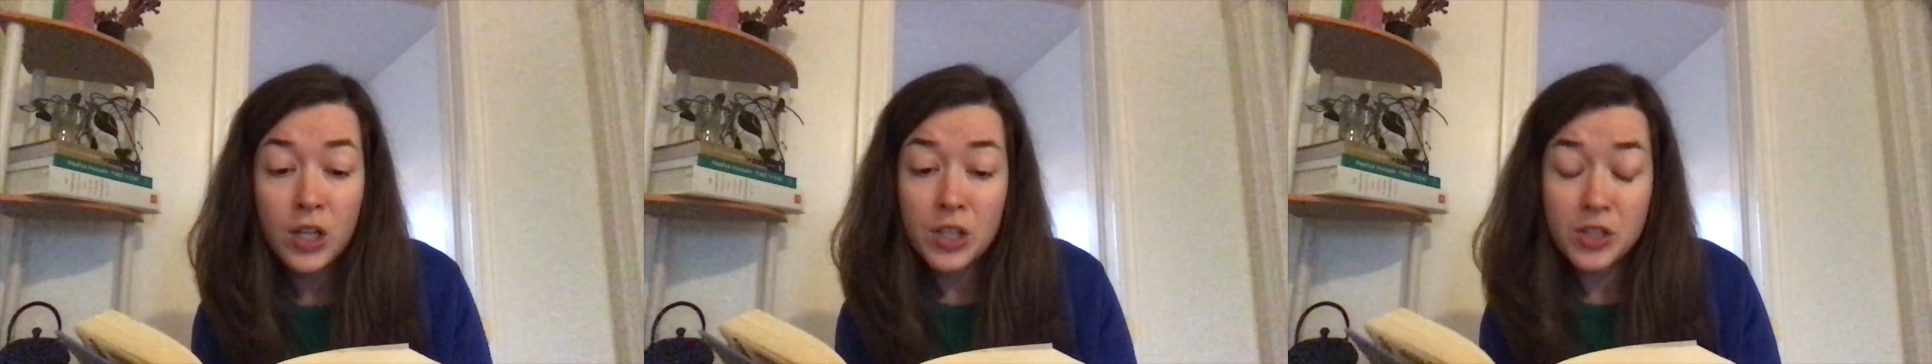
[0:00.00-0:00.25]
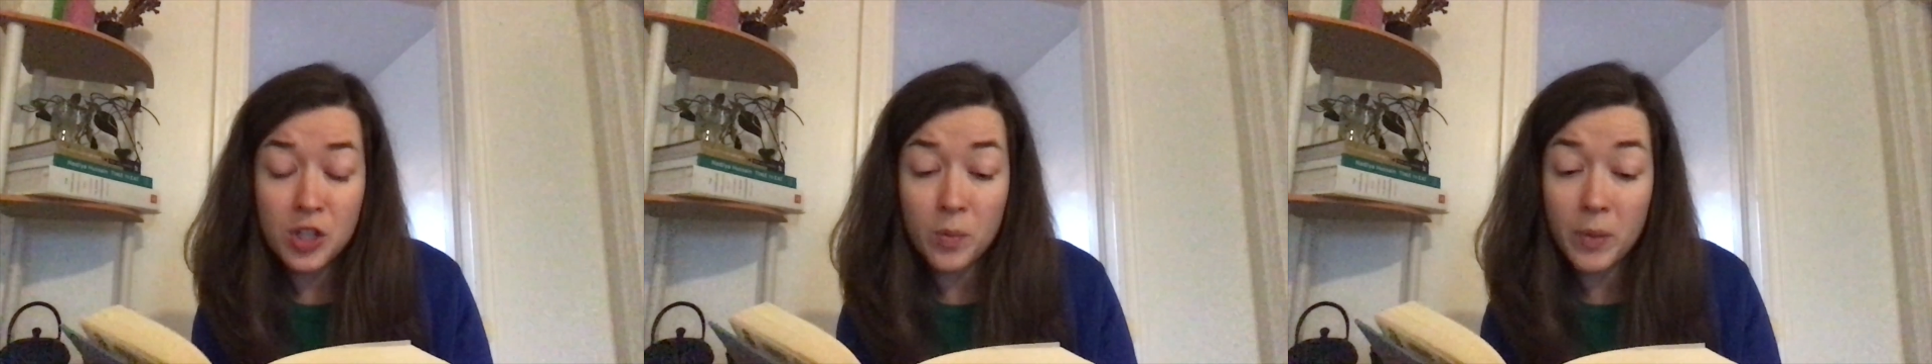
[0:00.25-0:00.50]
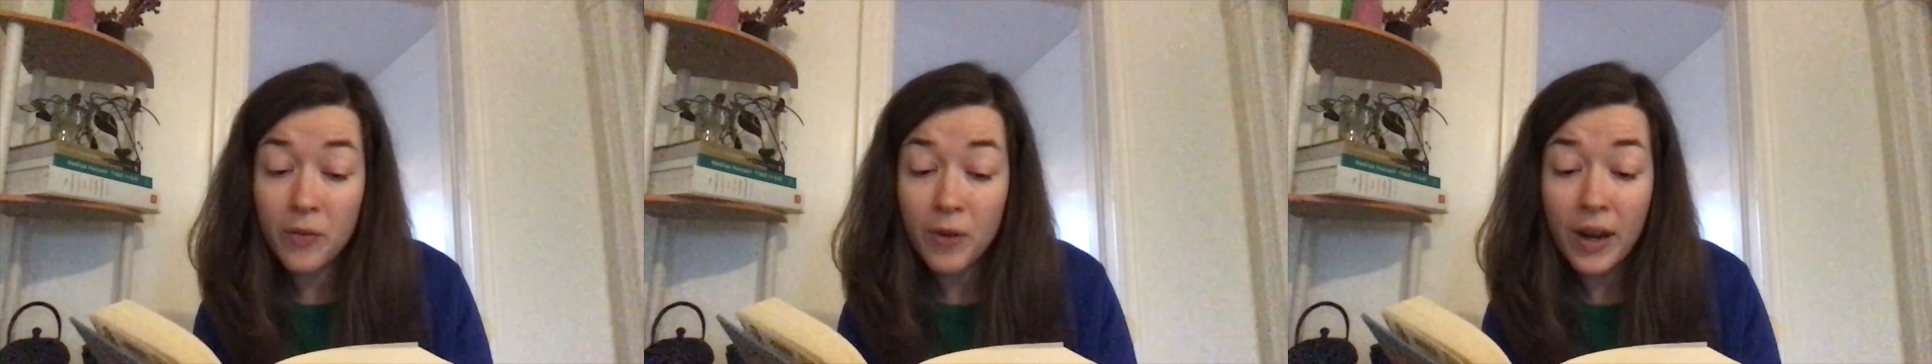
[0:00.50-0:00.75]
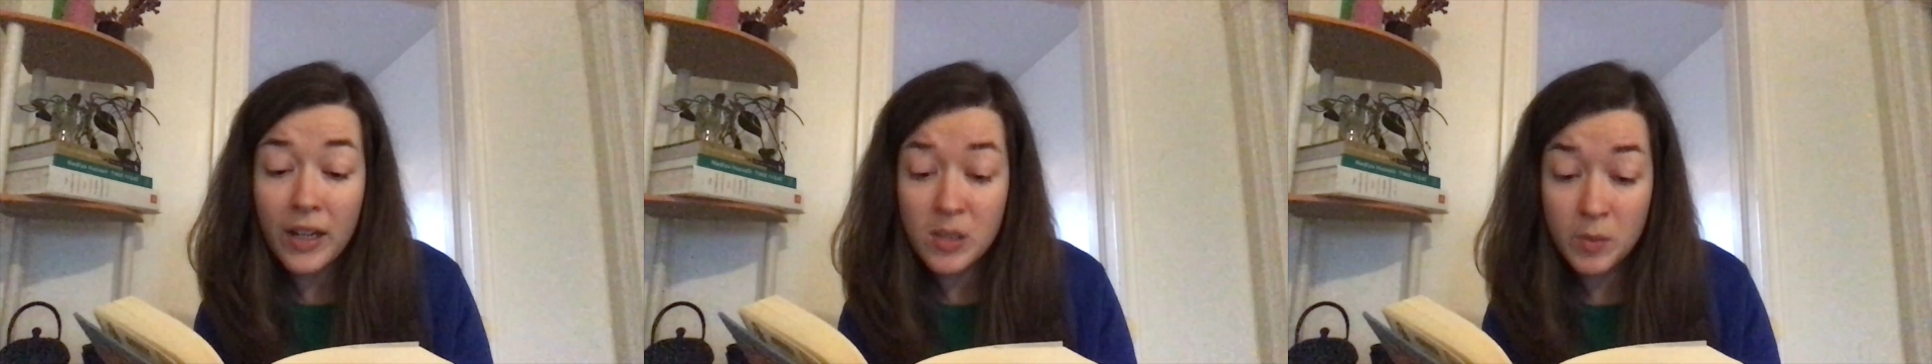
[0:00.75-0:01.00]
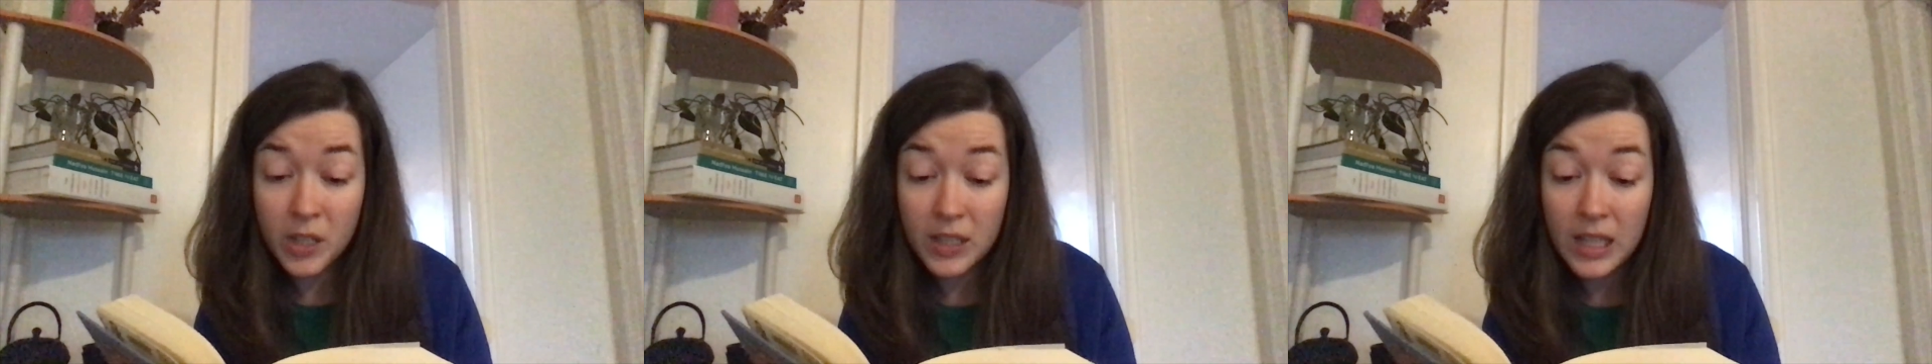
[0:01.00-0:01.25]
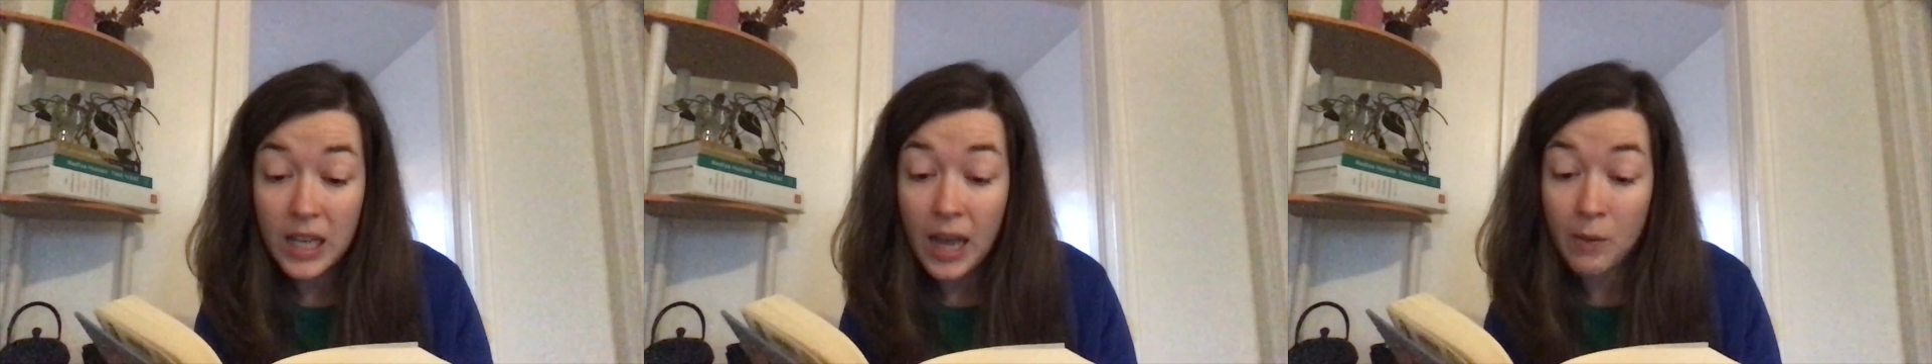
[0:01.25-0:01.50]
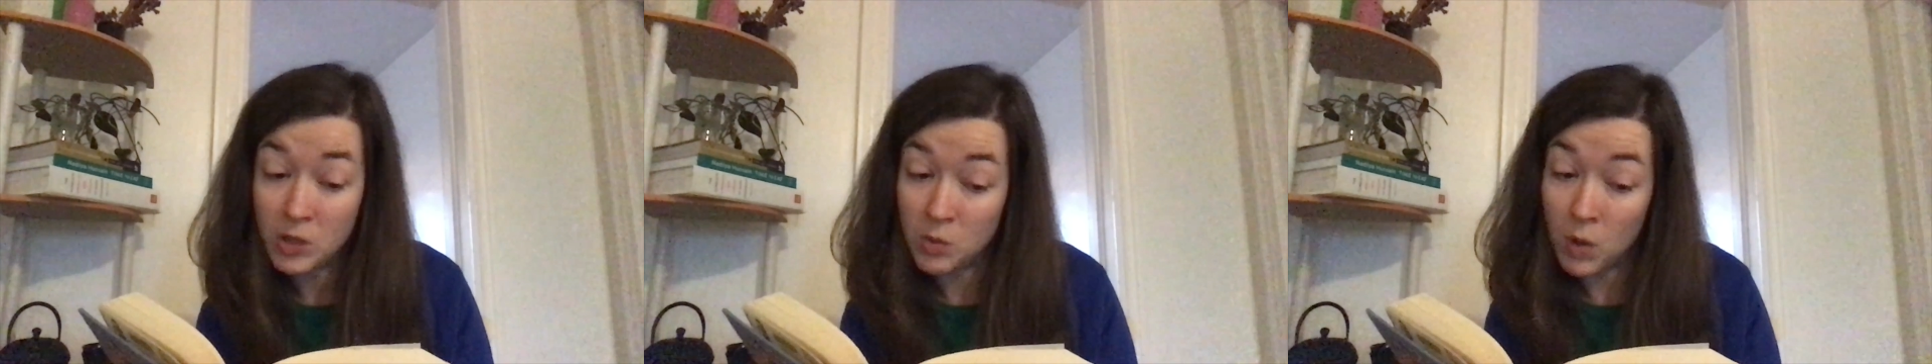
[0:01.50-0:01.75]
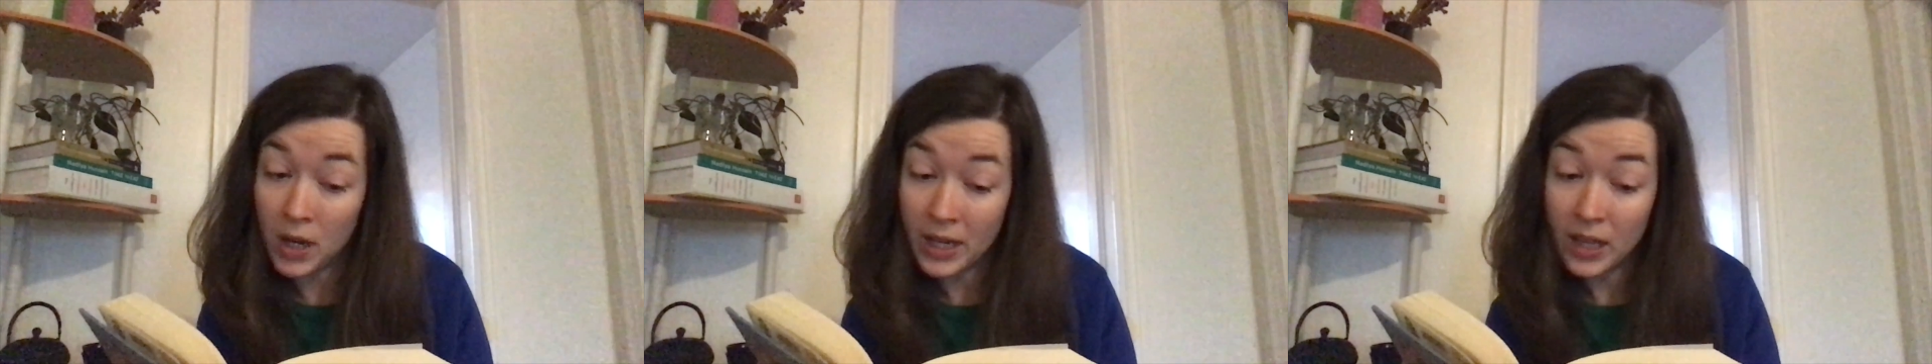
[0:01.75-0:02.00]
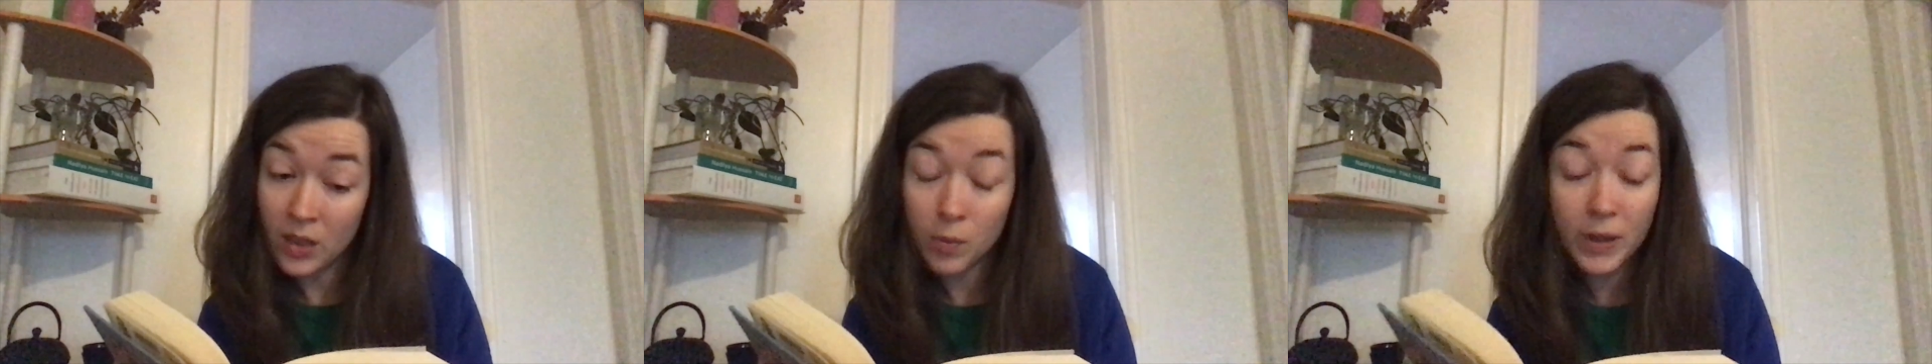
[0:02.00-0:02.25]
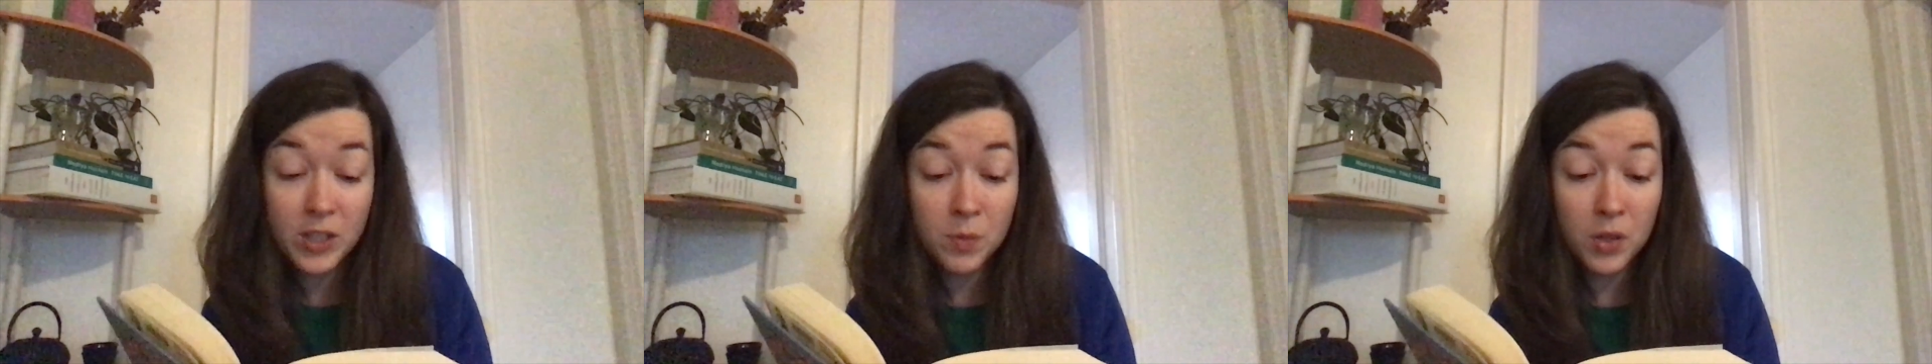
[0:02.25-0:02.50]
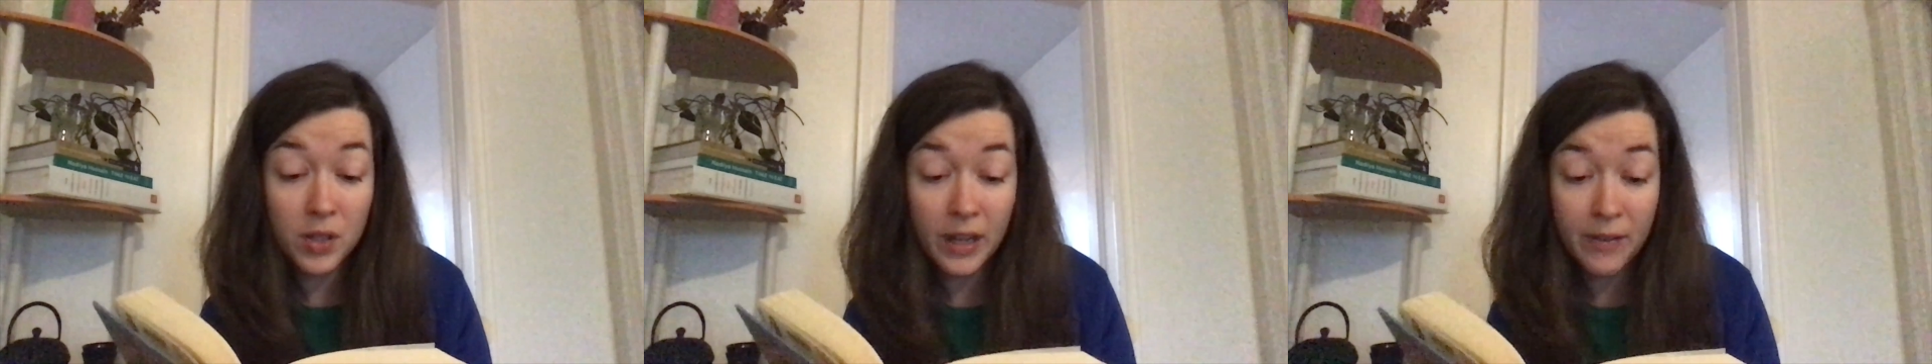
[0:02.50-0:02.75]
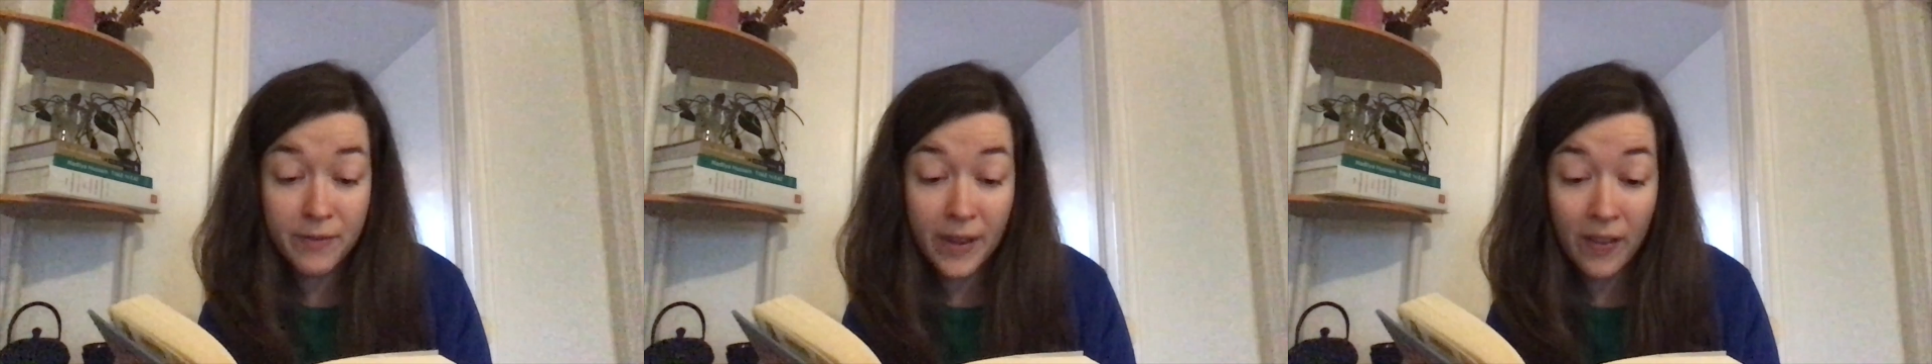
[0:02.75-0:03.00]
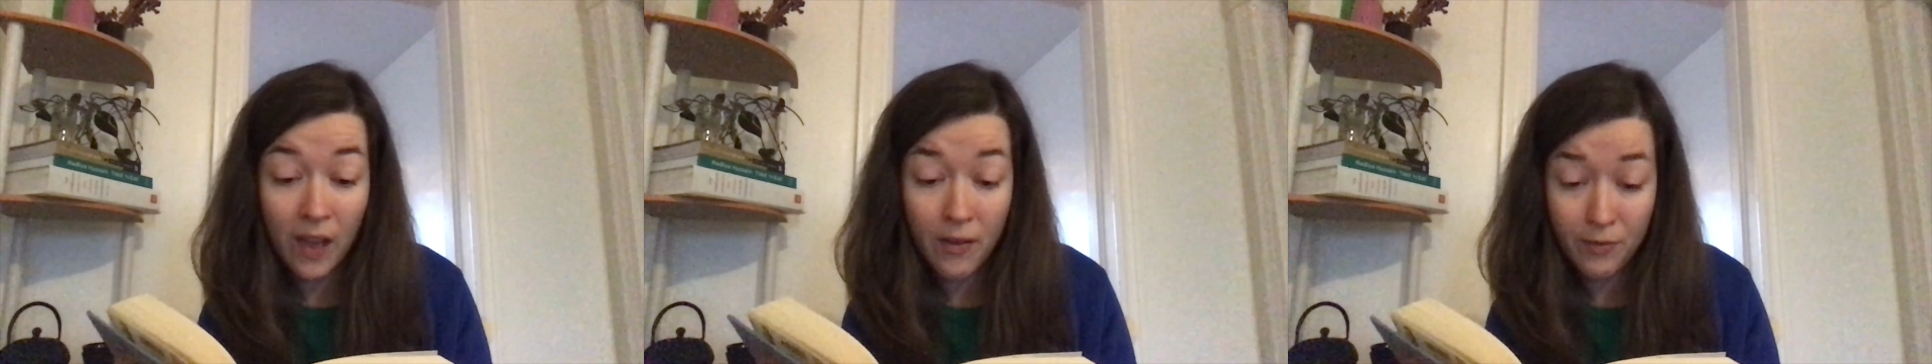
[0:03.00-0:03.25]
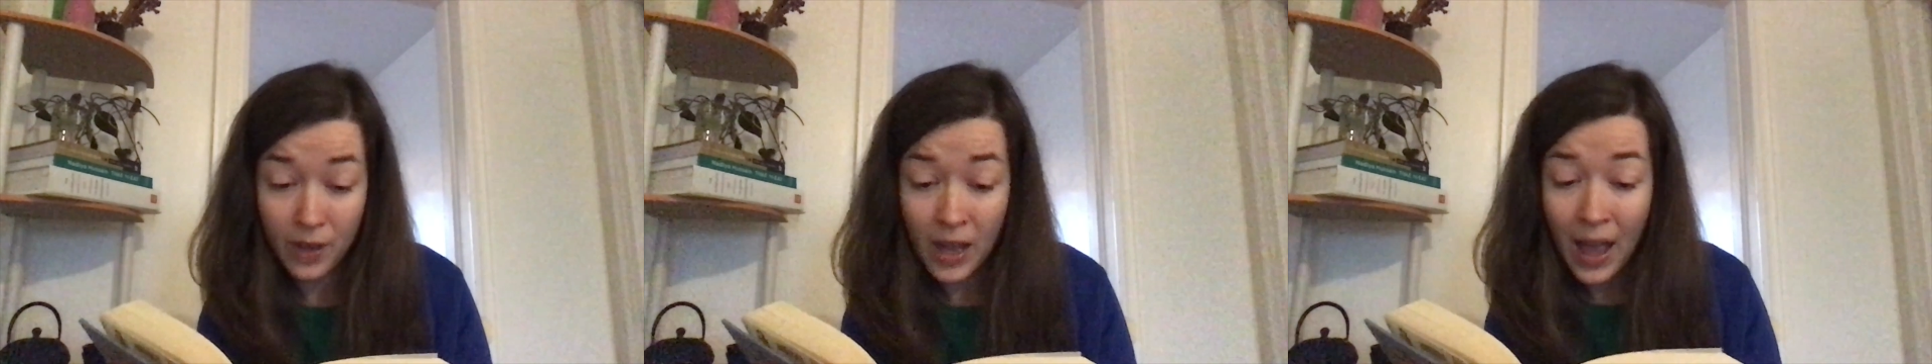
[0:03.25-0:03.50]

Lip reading: "Don't be frightened, Marilla. I was walking the ridgepole and I fell off.